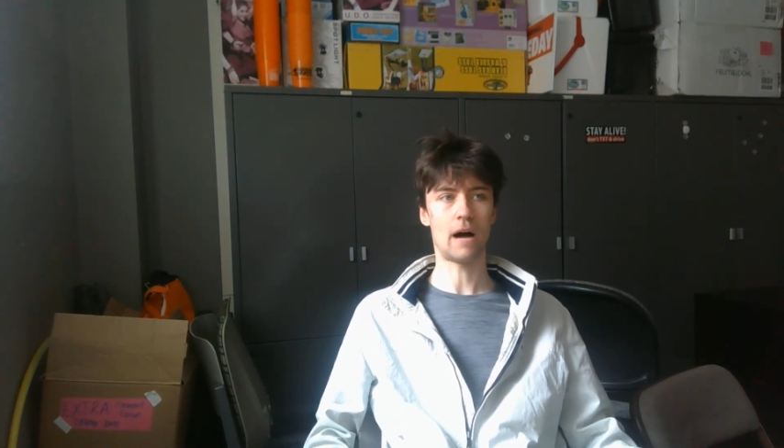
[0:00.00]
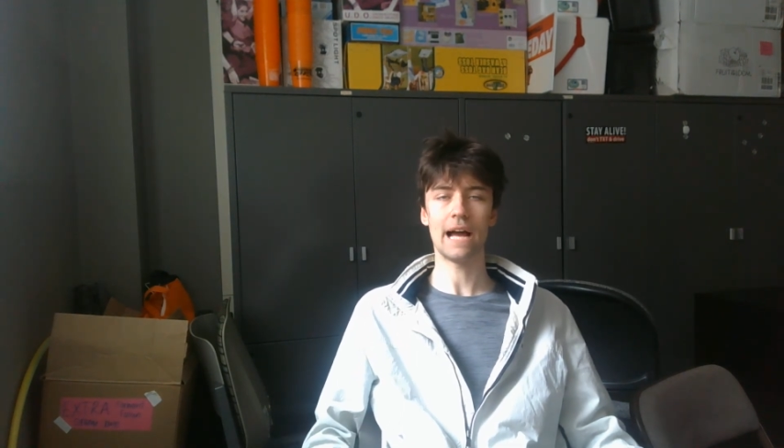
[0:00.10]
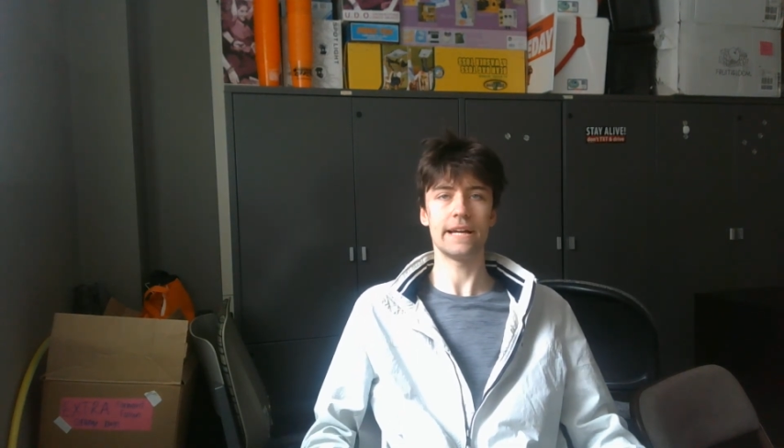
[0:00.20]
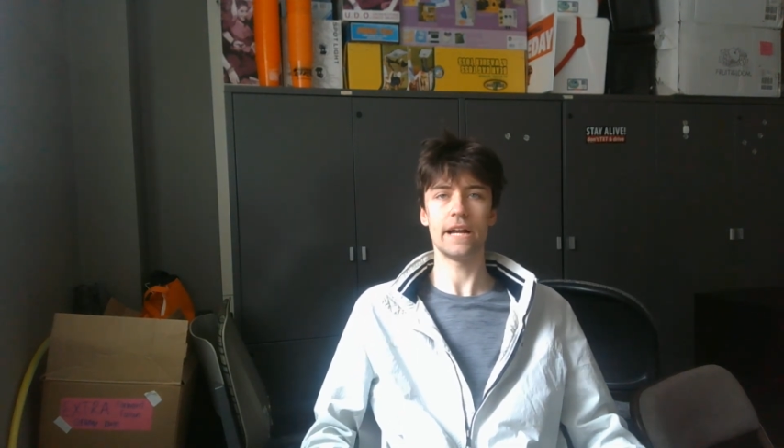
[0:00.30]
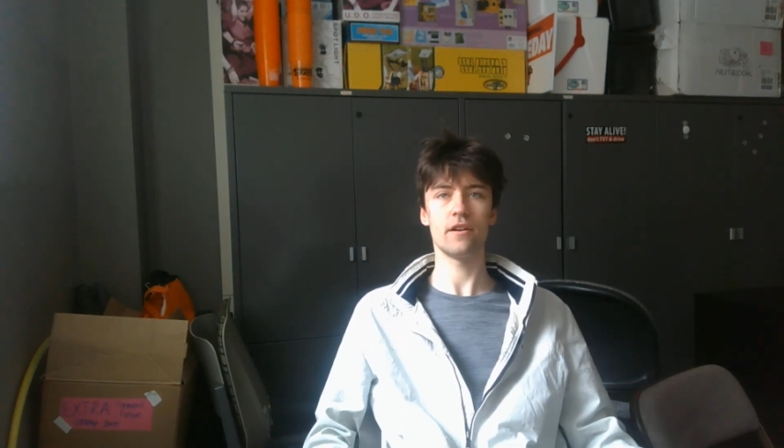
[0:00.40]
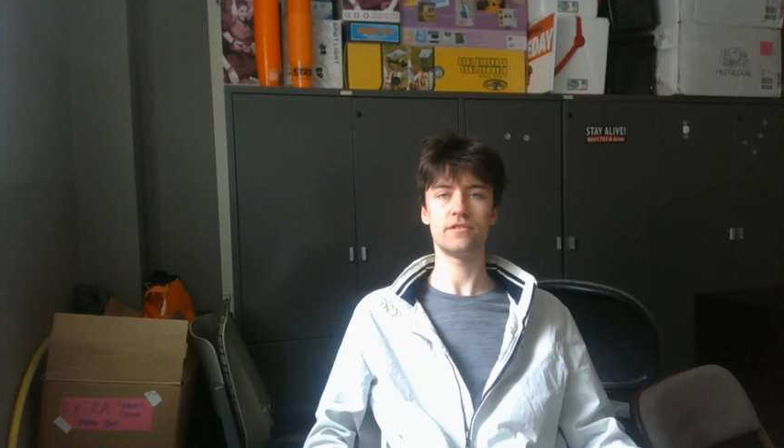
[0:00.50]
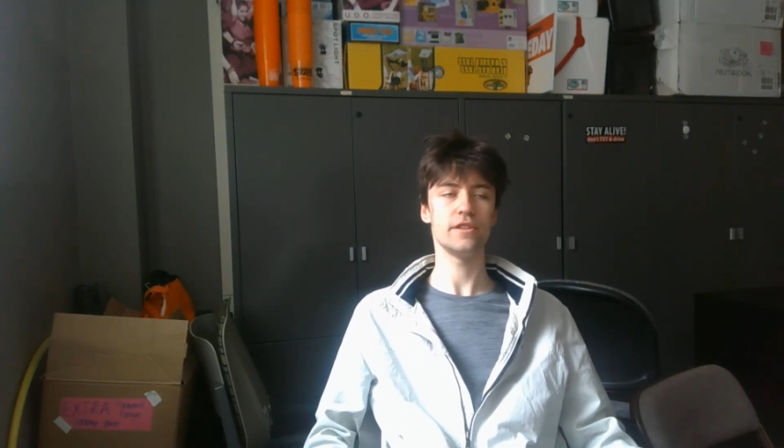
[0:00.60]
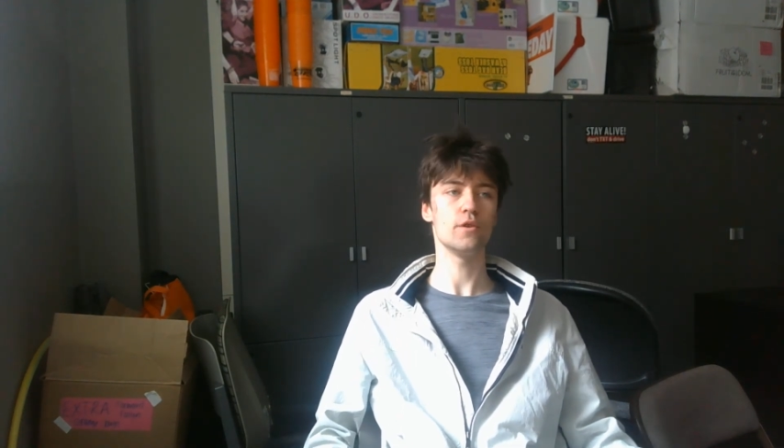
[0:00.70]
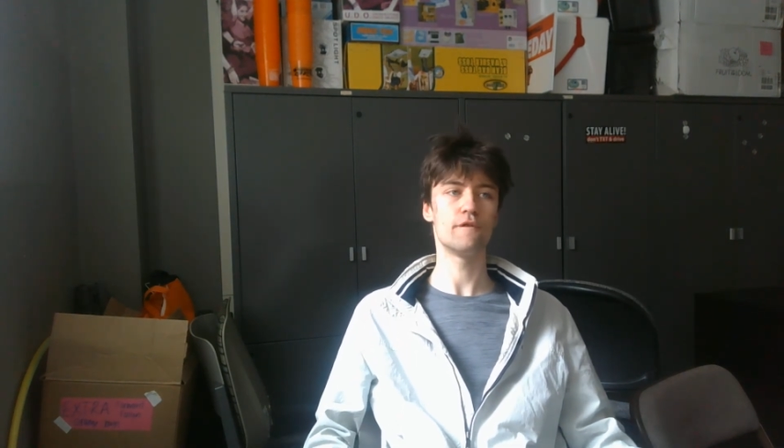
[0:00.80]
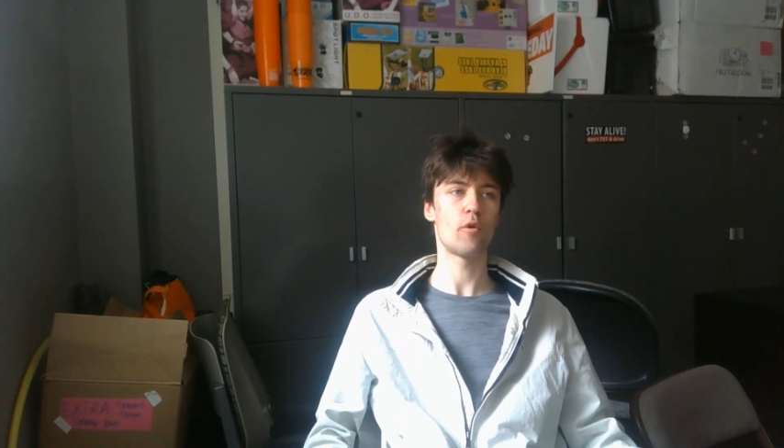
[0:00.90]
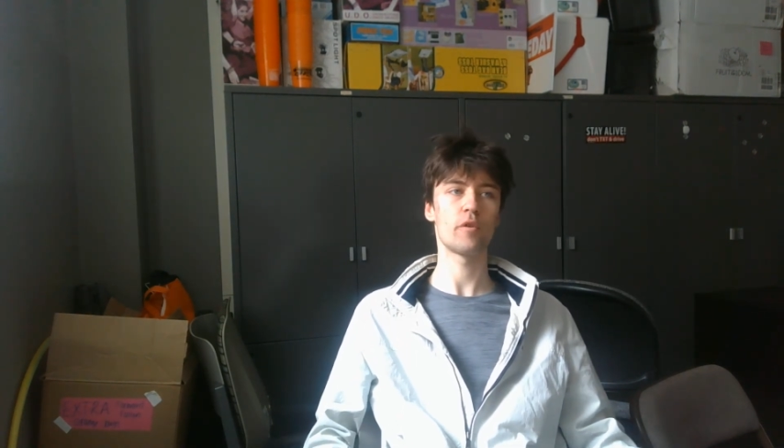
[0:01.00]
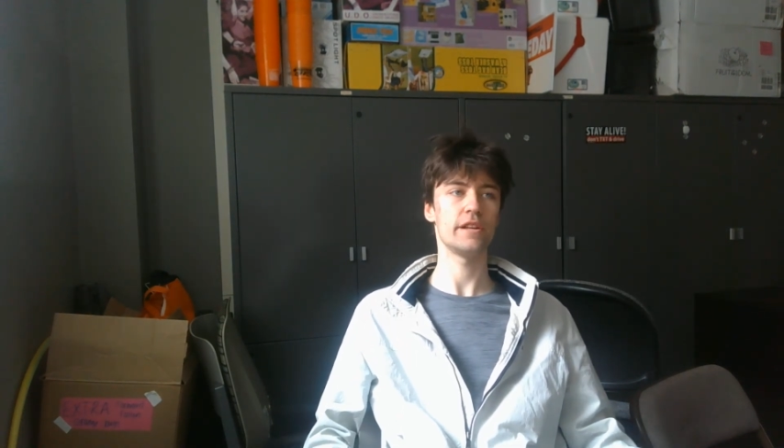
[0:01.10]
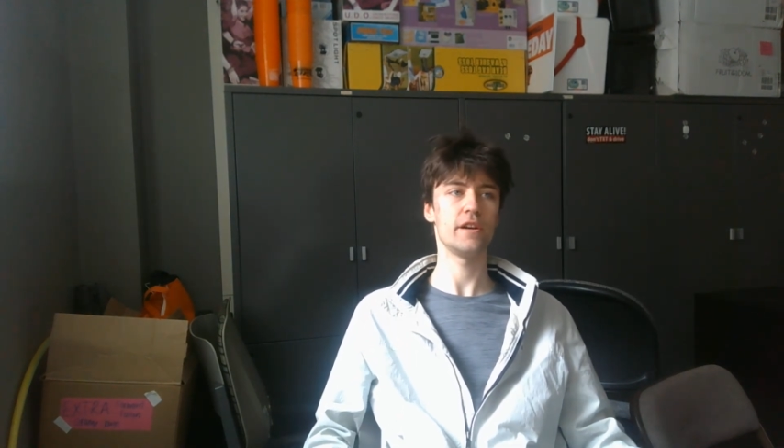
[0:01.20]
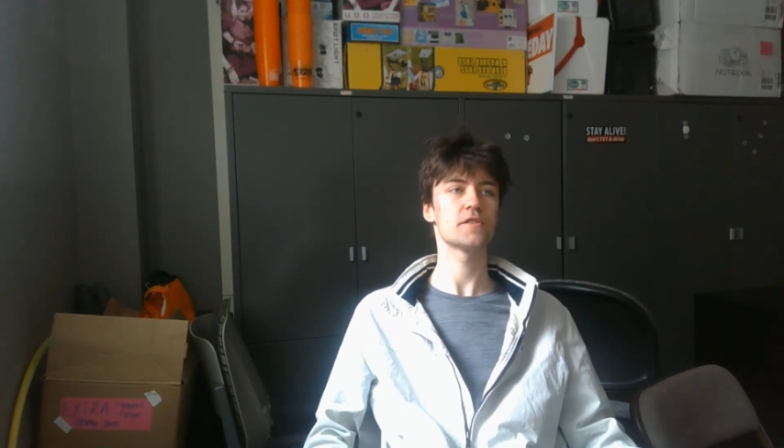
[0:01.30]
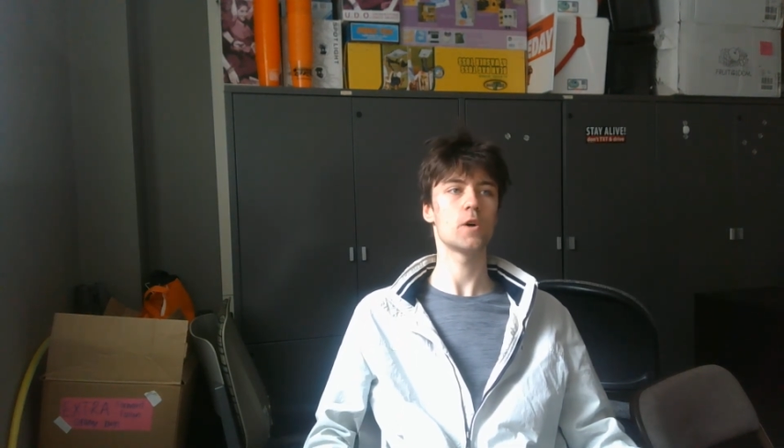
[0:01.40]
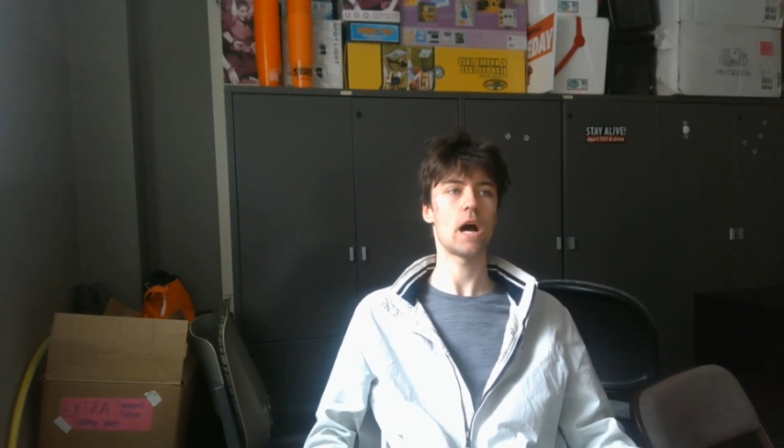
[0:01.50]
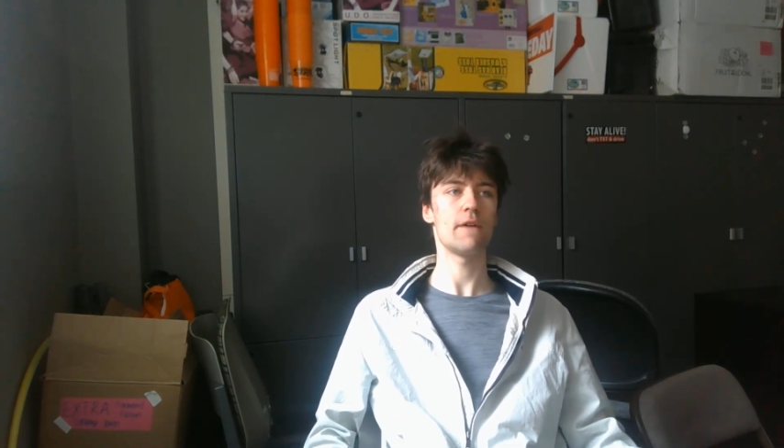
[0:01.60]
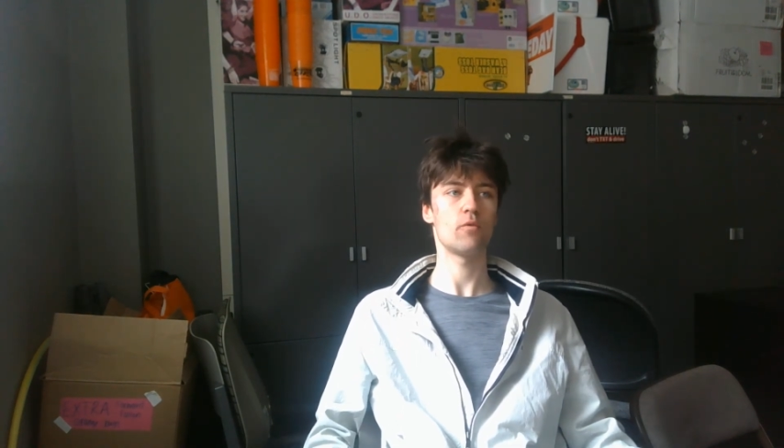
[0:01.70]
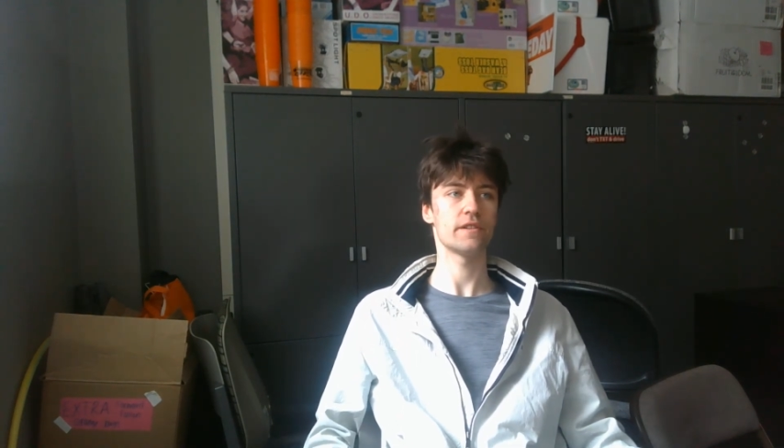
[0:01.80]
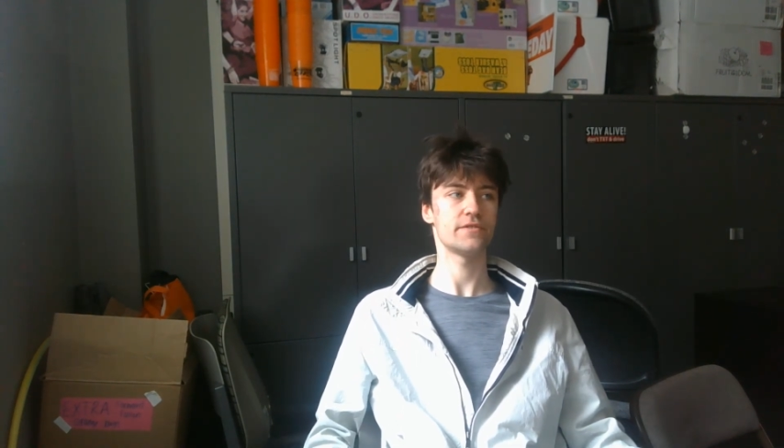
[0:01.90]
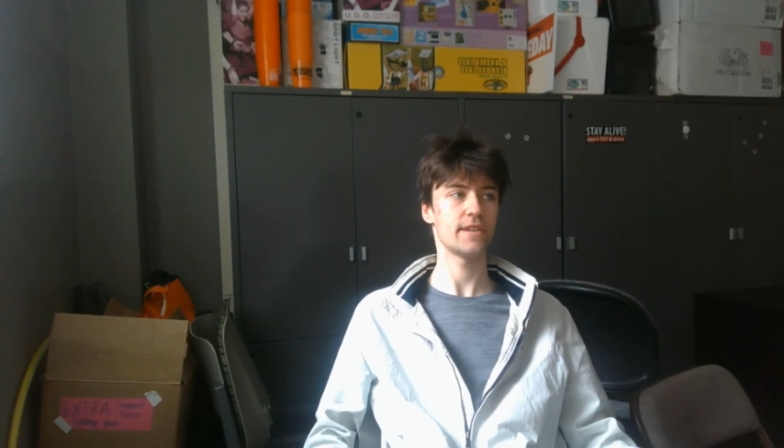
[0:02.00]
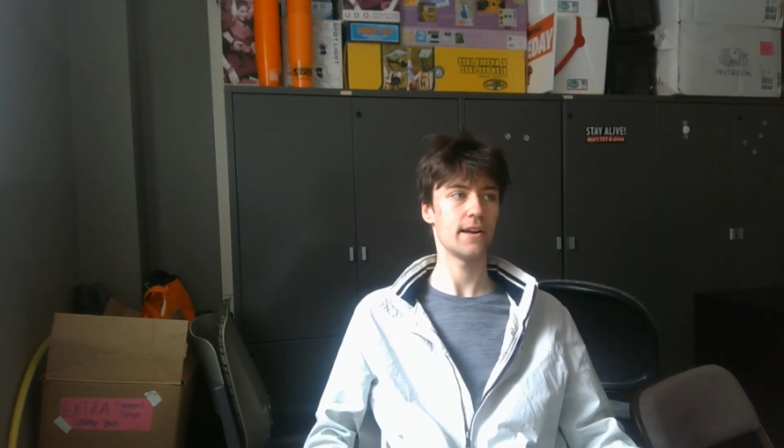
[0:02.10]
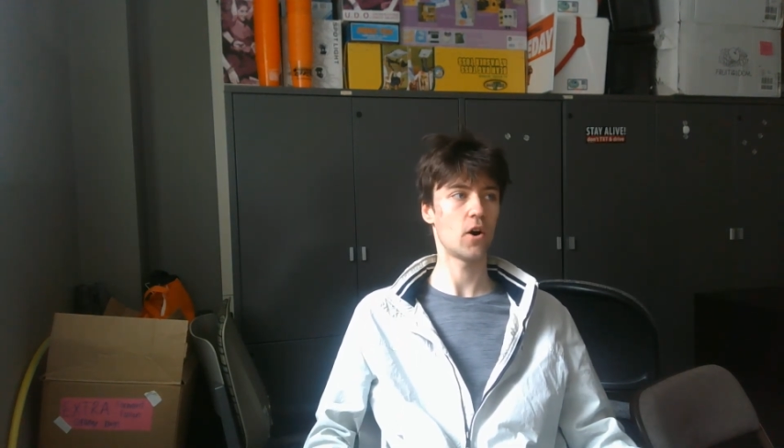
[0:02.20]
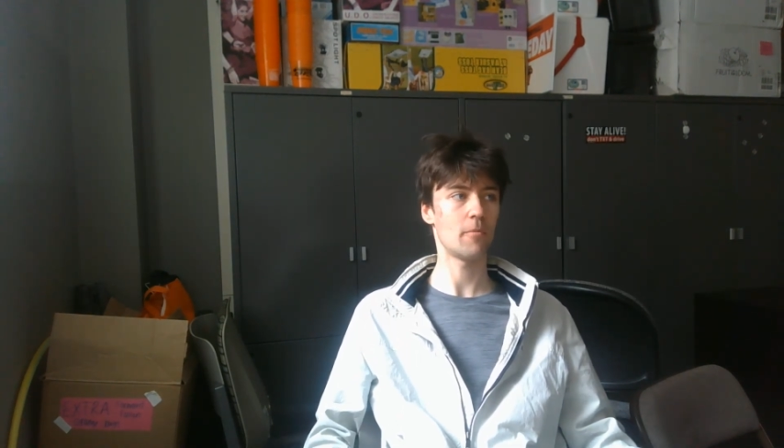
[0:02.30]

I guarantee you 40 years ago, everyone said,